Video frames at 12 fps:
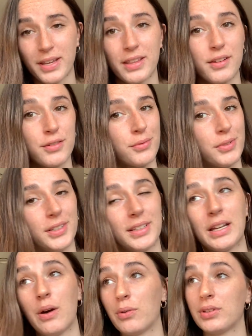and there's
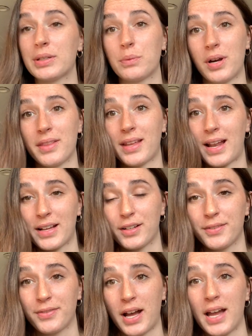really only one that I
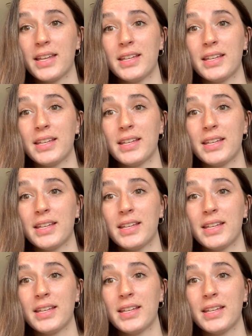could find,